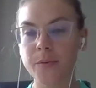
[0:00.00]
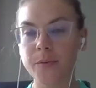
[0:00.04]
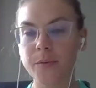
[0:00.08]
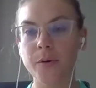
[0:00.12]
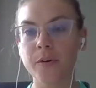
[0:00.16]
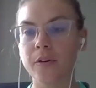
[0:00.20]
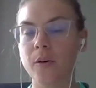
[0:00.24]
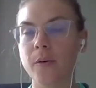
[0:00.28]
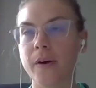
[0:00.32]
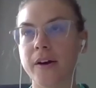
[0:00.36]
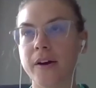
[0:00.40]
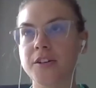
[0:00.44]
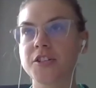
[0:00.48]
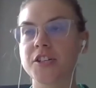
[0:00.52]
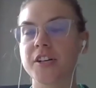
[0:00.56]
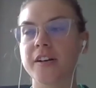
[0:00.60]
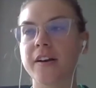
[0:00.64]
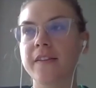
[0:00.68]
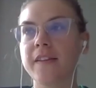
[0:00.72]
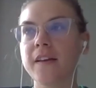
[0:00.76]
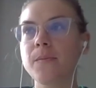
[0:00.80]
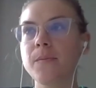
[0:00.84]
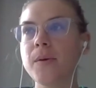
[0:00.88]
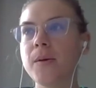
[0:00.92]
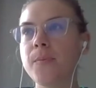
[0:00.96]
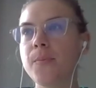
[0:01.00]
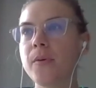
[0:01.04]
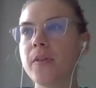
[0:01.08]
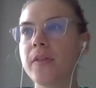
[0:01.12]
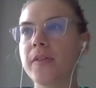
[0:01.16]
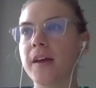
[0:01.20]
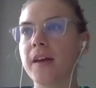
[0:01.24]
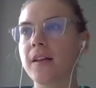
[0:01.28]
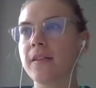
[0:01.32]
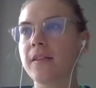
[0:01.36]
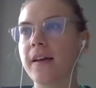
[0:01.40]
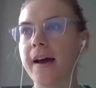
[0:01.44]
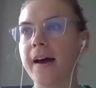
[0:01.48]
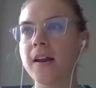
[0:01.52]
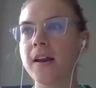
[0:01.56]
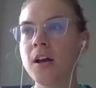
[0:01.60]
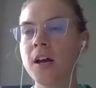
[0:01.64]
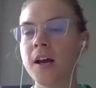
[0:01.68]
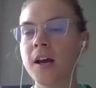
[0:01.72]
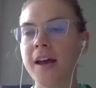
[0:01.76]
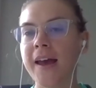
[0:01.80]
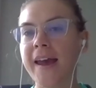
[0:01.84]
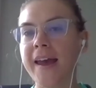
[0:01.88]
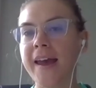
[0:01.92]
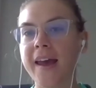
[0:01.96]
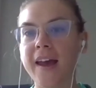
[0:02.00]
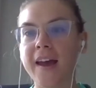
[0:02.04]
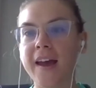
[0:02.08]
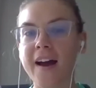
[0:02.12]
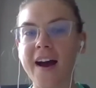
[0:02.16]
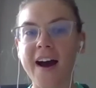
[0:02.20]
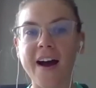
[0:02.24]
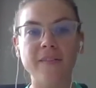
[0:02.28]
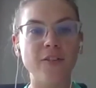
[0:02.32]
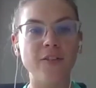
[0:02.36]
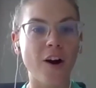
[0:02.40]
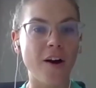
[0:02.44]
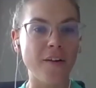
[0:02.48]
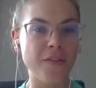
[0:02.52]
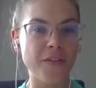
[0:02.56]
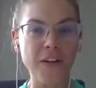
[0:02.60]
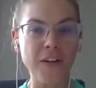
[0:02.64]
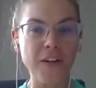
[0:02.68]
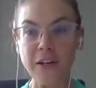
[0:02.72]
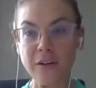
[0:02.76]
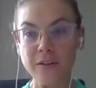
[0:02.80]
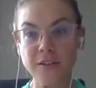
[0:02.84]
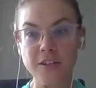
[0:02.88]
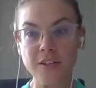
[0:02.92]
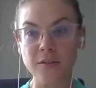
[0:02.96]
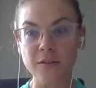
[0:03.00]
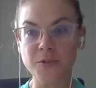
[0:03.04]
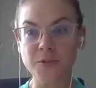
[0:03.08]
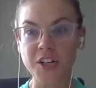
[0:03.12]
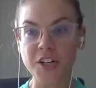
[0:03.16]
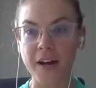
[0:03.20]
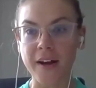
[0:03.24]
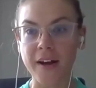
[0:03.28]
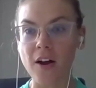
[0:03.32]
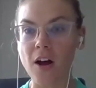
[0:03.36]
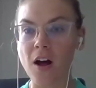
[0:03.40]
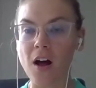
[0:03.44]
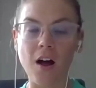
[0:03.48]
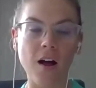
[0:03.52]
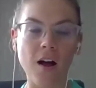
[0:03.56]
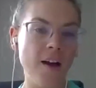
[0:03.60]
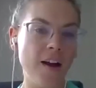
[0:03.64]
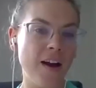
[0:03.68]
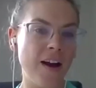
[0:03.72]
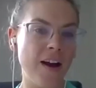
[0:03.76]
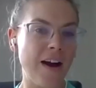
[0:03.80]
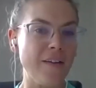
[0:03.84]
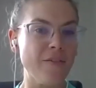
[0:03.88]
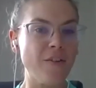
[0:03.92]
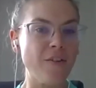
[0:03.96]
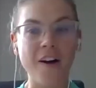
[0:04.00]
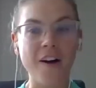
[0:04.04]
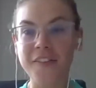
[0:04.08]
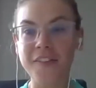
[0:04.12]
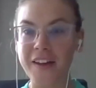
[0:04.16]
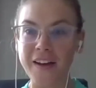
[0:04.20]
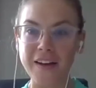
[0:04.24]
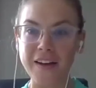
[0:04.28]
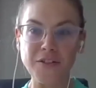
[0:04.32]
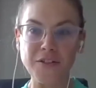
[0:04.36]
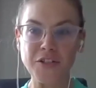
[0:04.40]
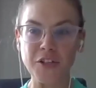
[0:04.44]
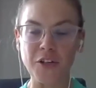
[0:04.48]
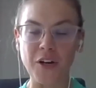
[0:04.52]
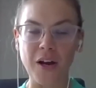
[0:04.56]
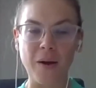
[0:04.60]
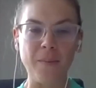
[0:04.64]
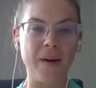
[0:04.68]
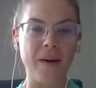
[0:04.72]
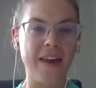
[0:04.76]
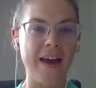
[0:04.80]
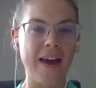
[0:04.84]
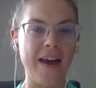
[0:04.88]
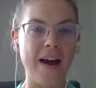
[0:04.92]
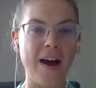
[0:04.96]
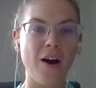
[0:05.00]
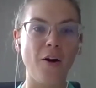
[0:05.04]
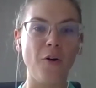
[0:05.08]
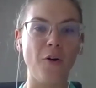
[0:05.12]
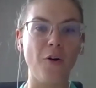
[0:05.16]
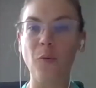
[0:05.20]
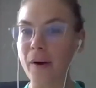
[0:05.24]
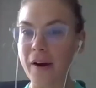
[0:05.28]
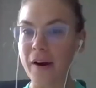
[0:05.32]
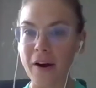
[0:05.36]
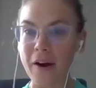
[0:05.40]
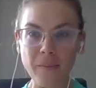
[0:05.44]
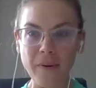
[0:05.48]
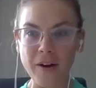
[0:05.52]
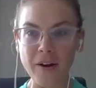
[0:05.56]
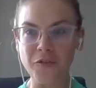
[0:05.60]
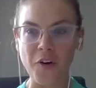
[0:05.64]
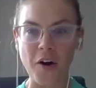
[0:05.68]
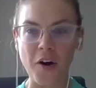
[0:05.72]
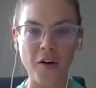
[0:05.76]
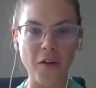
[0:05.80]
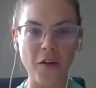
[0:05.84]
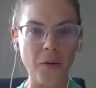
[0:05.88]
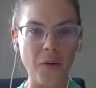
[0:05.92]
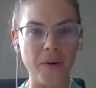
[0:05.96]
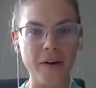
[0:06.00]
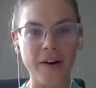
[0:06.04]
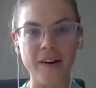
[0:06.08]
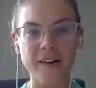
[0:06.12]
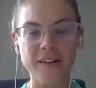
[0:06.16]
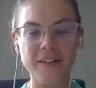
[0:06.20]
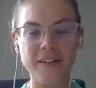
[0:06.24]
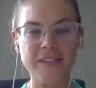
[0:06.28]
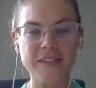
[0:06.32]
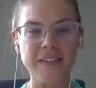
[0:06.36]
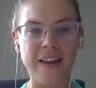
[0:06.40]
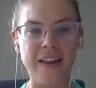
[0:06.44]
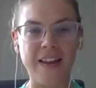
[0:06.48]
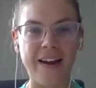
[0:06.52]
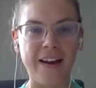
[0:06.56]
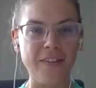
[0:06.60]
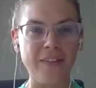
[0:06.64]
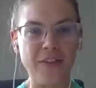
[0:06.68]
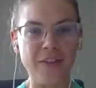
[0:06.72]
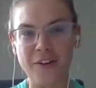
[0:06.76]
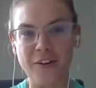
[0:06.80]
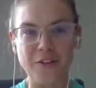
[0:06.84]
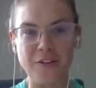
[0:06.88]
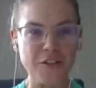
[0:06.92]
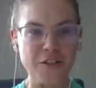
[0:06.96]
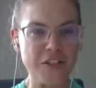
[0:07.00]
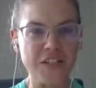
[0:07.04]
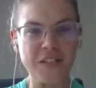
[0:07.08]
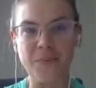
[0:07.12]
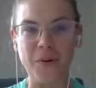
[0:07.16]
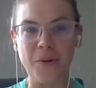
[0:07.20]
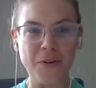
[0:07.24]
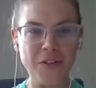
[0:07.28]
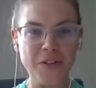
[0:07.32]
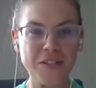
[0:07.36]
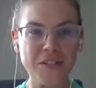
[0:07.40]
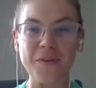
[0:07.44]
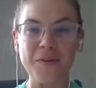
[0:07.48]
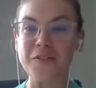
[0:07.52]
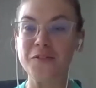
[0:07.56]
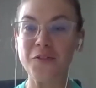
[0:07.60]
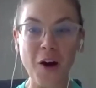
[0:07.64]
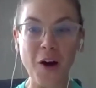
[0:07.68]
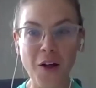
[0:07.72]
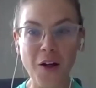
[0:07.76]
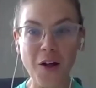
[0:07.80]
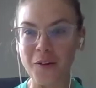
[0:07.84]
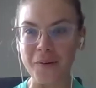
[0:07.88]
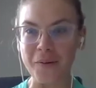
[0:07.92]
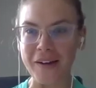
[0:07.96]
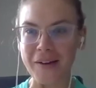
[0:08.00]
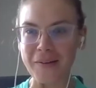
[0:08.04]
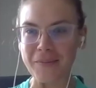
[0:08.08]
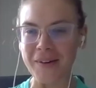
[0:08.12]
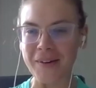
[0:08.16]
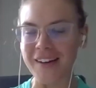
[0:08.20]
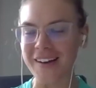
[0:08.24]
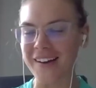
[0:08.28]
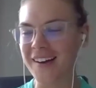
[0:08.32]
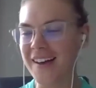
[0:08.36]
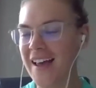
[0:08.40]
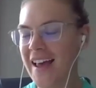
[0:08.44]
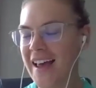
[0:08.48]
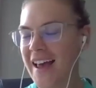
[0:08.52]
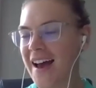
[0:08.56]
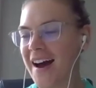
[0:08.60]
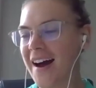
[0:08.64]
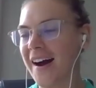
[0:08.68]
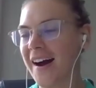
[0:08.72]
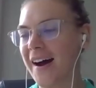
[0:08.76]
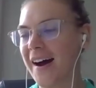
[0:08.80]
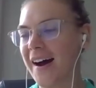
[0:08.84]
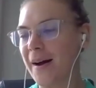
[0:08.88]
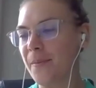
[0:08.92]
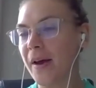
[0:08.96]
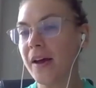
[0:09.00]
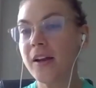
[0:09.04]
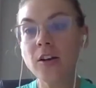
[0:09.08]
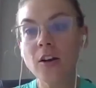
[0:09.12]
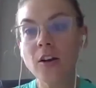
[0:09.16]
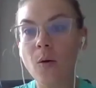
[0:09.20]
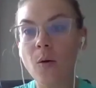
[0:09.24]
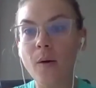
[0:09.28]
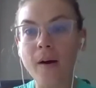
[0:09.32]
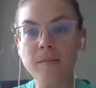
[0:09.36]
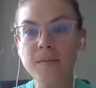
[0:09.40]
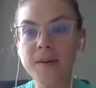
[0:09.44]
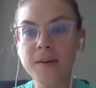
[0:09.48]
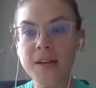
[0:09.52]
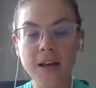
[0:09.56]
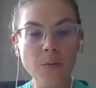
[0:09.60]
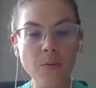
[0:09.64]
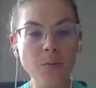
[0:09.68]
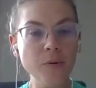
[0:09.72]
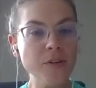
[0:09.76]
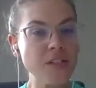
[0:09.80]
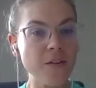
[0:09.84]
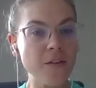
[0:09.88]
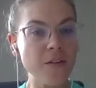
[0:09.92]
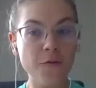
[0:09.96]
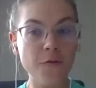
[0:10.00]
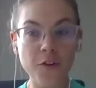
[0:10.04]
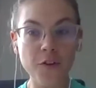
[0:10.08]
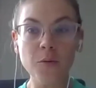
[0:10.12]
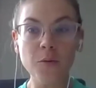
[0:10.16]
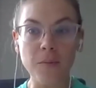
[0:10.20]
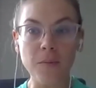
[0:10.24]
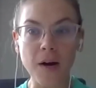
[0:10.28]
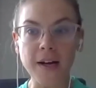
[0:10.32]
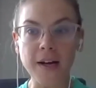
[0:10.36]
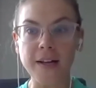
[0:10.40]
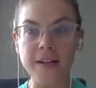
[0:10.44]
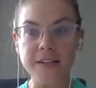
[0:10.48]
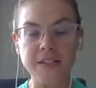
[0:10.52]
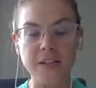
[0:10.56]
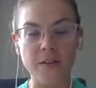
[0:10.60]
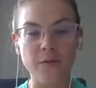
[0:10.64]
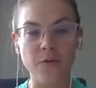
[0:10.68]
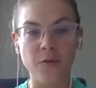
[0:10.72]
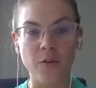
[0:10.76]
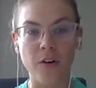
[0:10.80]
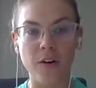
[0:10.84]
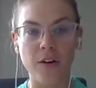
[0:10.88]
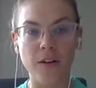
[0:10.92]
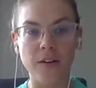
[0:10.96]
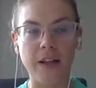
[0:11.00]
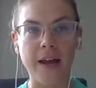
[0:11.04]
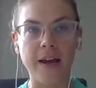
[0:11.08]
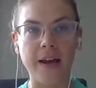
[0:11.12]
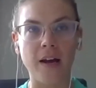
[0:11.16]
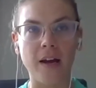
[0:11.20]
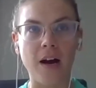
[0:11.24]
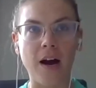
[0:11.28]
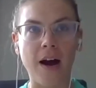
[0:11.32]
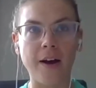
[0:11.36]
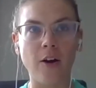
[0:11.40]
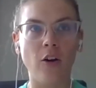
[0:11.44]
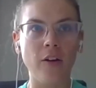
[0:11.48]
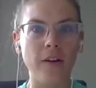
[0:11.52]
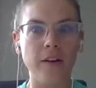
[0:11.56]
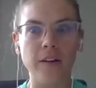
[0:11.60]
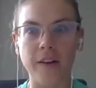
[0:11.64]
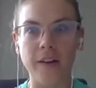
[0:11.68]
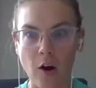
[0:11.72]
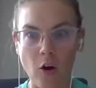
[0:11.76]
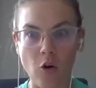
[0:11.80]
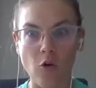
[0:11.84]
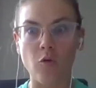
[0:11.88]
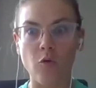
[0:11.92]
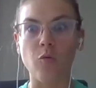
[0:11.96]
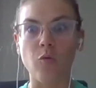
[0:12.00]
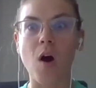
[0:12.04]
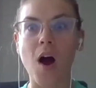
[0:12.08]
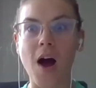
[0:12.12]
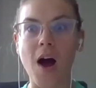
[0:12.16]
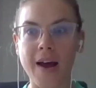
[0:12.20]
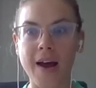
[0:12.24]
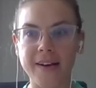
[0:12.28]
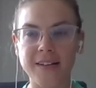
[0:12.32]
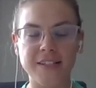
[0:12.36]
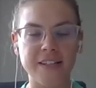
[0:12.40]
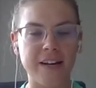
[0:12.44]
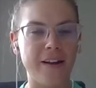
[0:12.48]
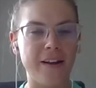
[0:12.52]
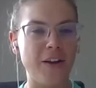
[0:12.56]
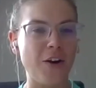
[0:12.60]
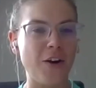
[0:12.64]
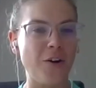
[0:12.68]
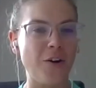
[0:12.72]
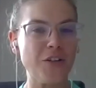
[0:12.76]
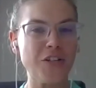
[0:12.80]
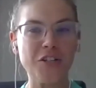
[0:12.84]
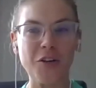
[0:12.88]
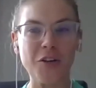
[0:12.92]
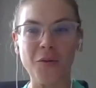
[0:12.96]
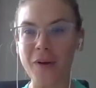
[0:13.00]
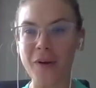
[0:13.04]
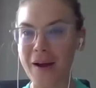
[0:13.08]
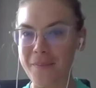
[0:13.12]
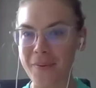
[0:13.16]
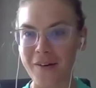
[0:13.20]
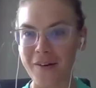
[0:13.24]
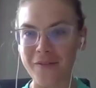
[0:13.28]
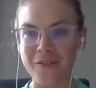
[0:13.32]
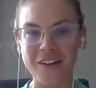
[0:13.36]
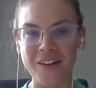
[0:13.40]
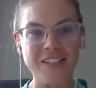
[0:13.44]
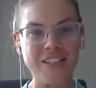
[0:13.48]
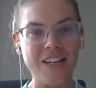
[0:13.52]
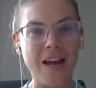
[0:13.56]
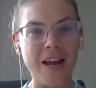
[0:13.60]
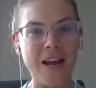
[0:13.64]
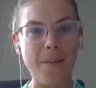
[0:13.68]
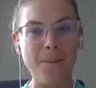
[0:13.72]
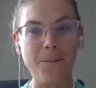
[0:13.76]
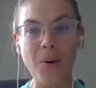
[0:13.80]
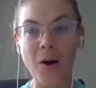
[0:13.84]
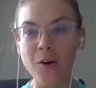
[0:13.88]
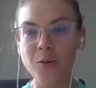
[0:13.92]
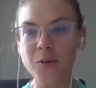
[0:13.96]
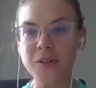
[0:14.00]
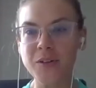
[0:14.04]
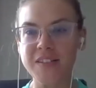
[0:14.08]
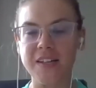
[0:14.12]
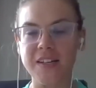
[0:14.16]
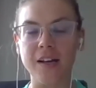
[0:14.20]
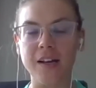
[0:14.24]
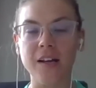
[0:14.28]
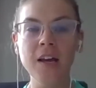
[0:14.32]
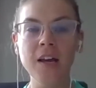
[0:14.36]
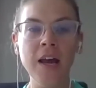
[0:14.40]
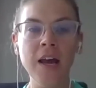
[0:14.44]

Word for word: a good question. I think people think that, hey, I've got the YouTube channel, I've got the Instagram account. Where are my followers? Like, they're just supposed to be following me. Um, and no, I mean, it was a few months of like, I call it like grinding, you know, showing up every day, posting.